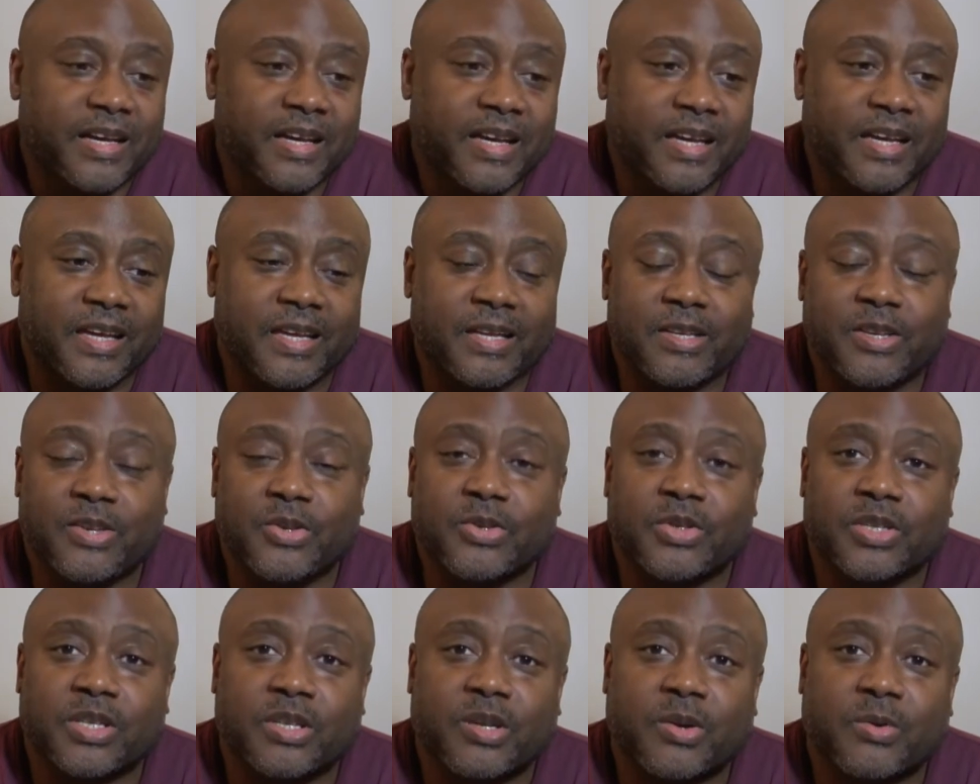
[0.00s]
And
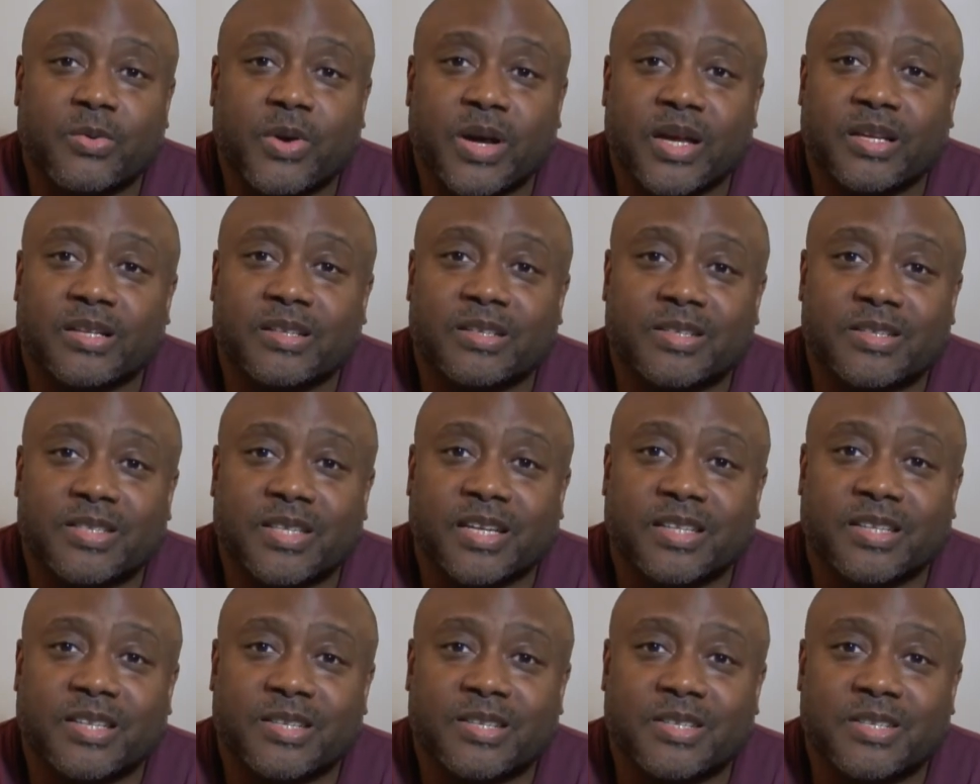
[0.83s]
usually the regulars
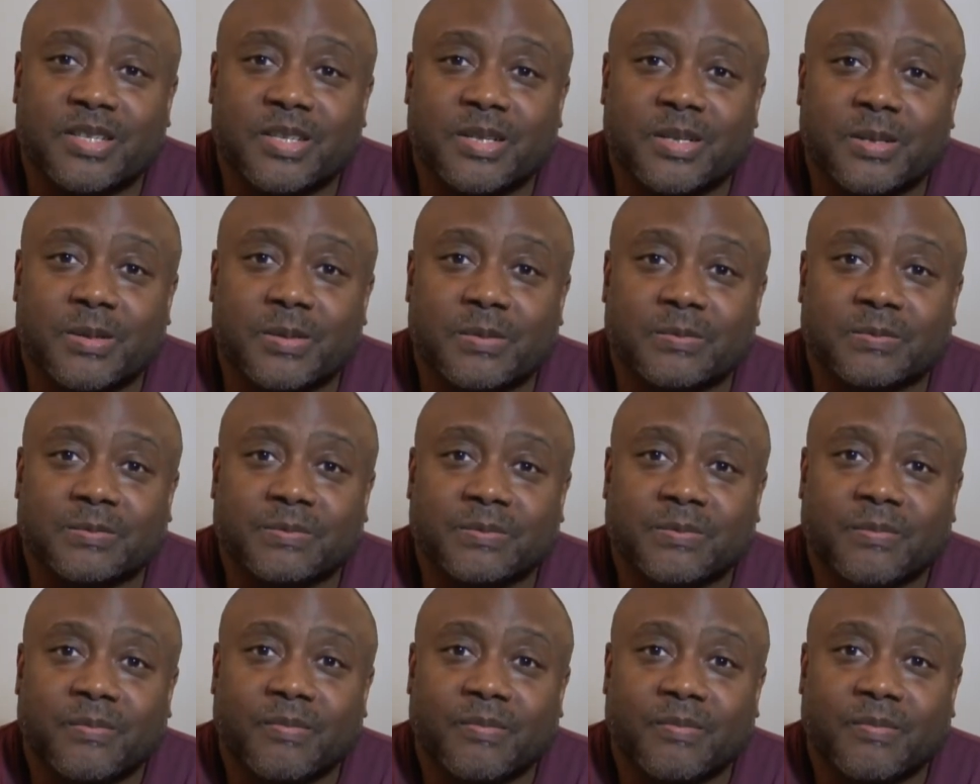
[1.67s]
at the gym,